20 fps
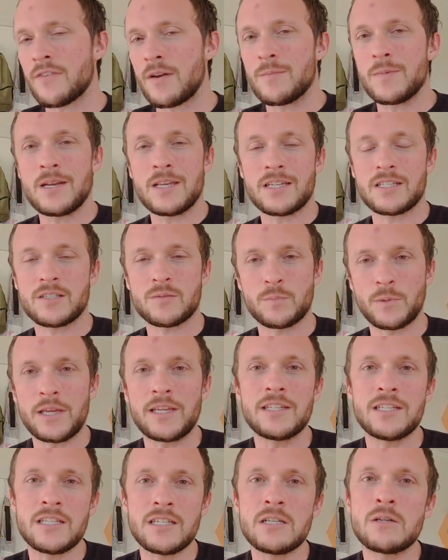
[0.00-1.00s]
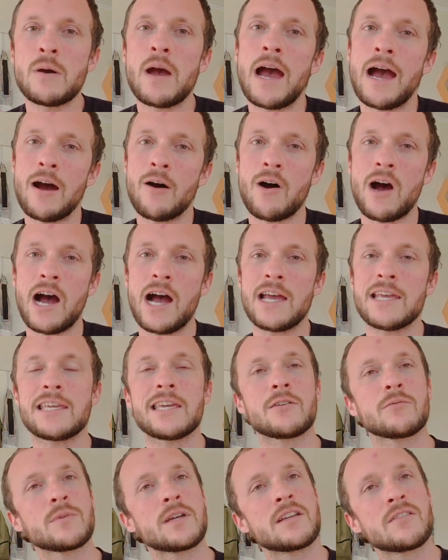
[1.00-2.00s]
I'm going to explain to you how I
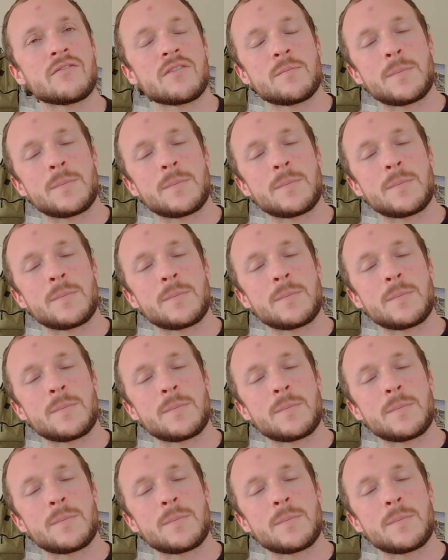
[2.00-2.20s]
get rid of